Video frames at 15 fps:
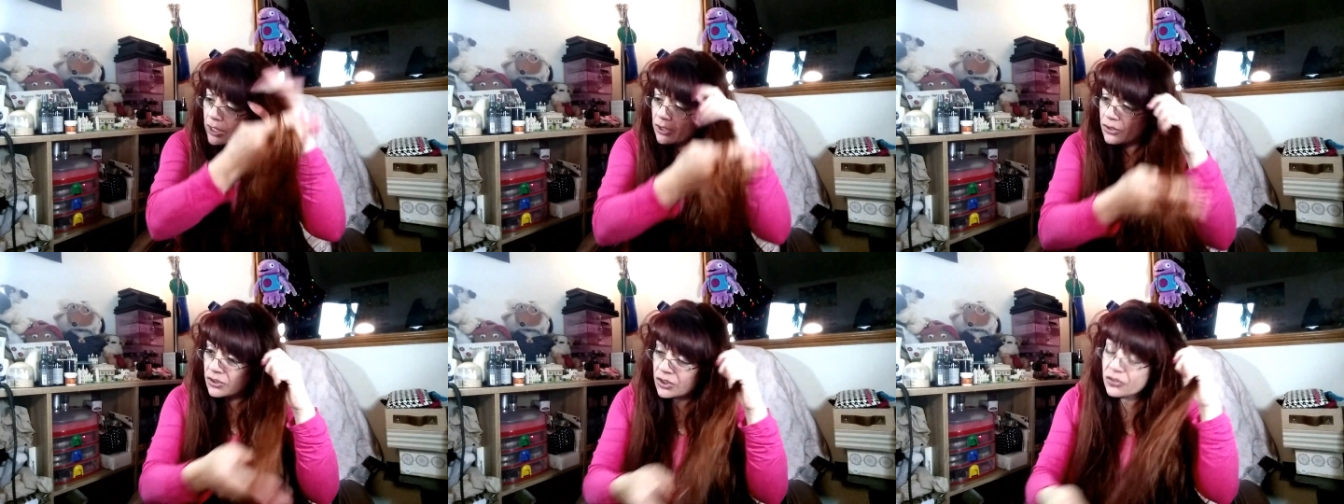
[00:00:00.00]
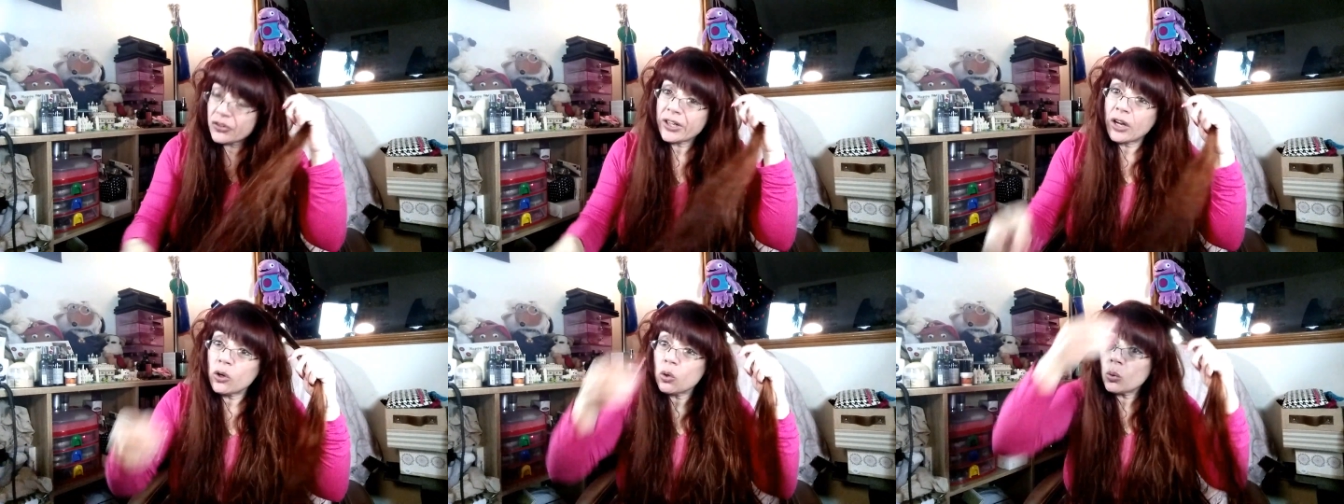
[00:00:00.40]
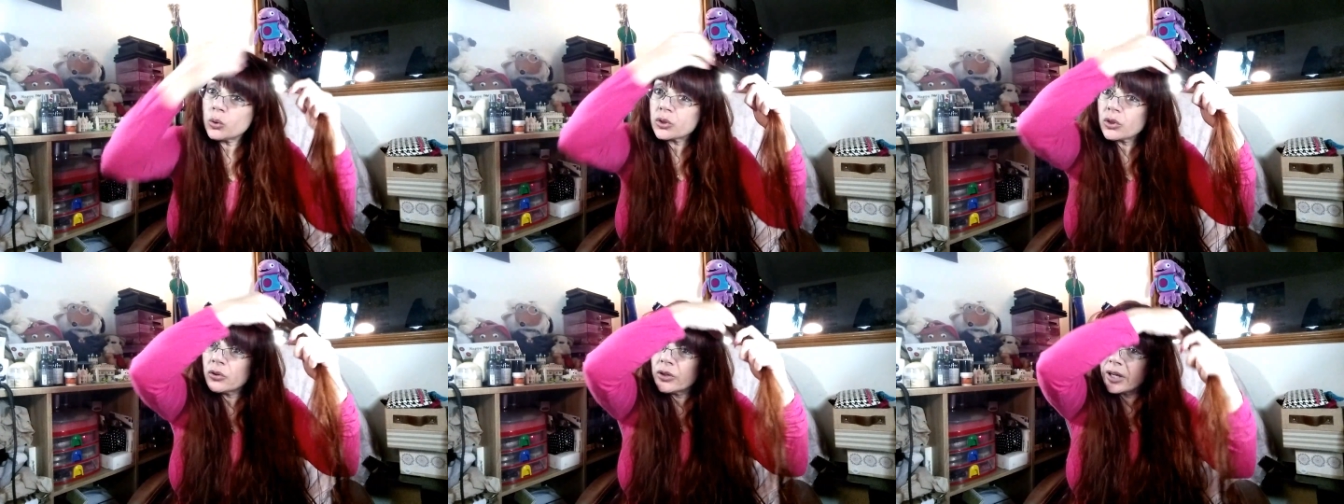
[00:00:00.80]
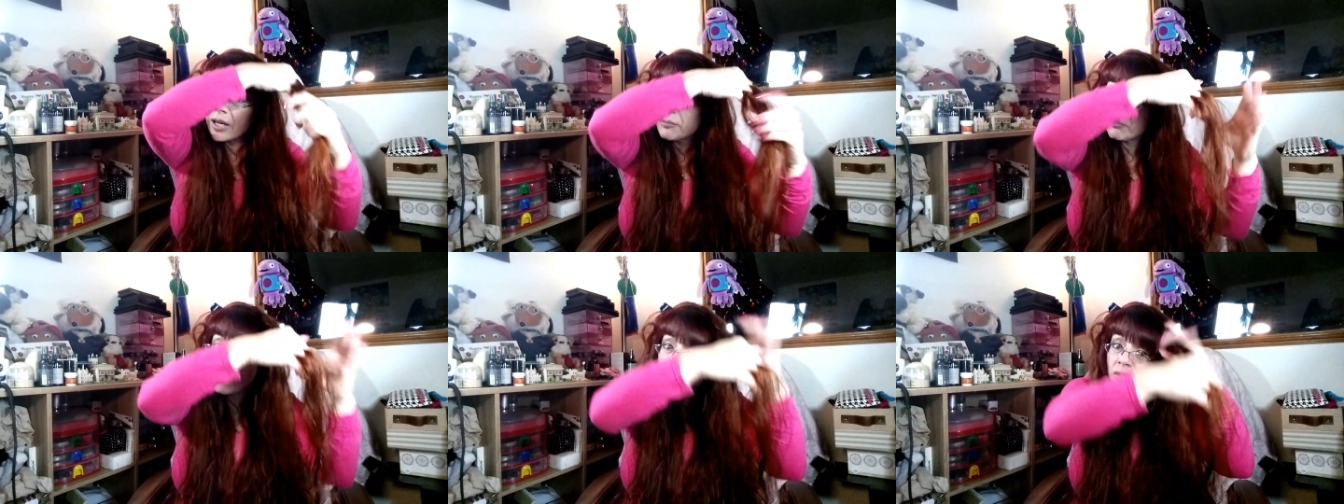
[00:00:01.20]
considering I also
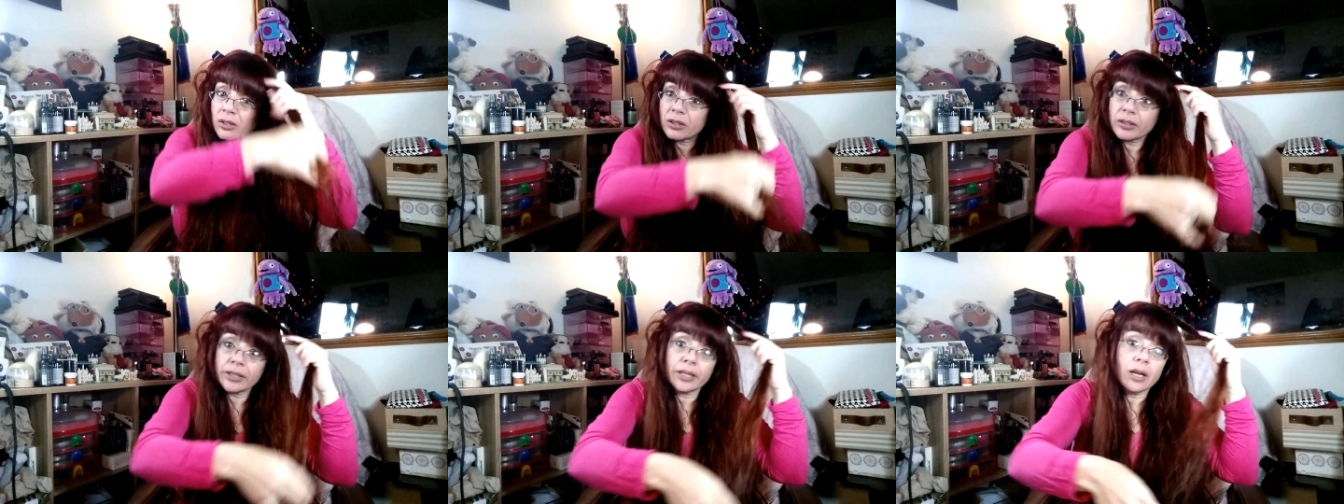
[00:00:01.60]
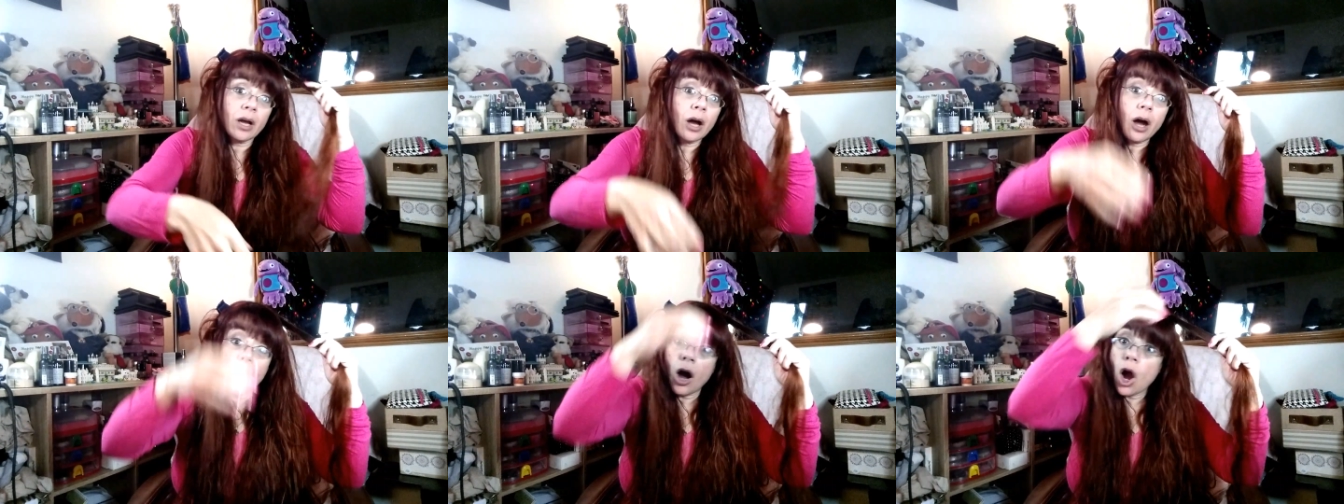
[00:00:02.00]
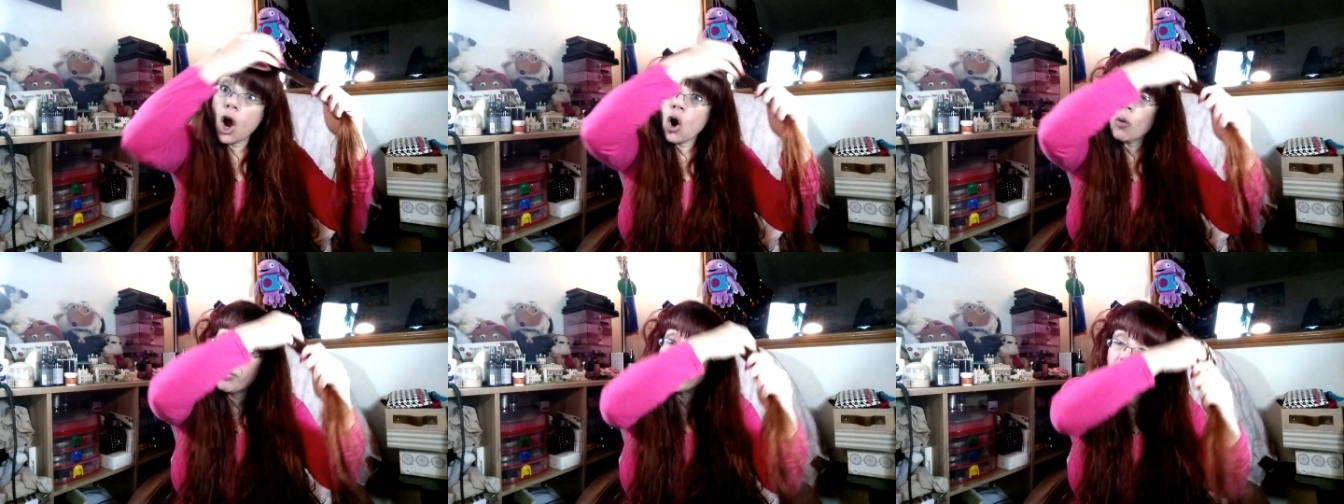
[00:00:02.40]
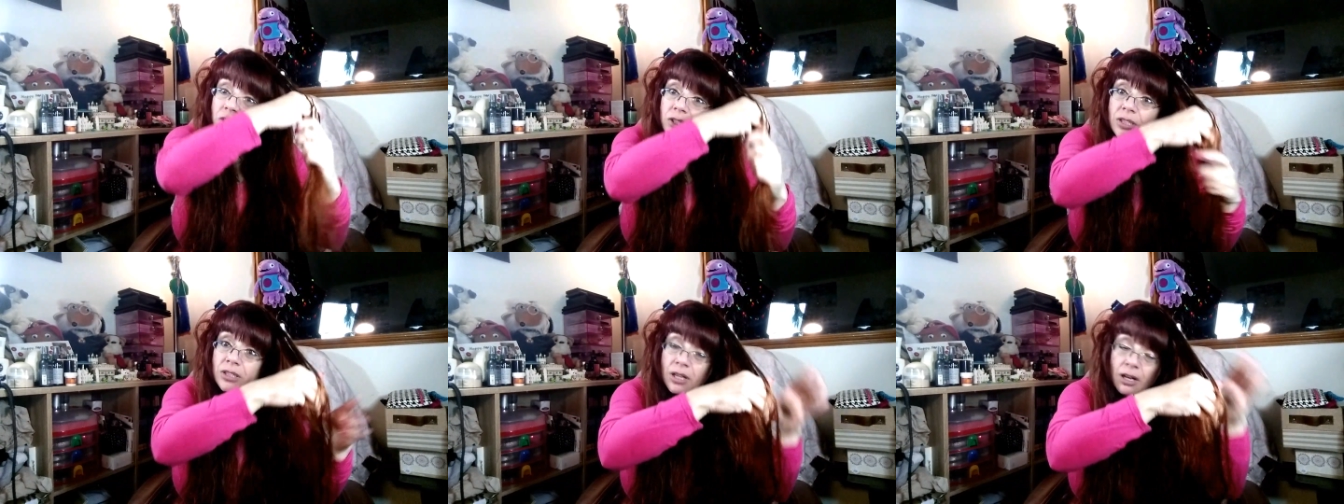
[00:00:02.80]
get monthly a whole bunch
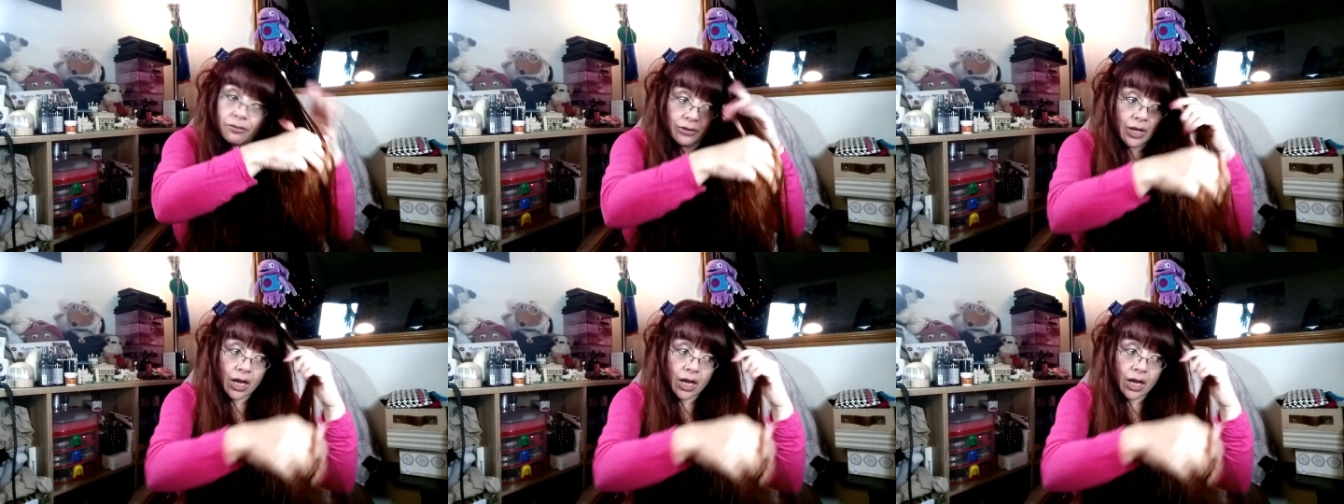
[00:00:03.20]
of stuff?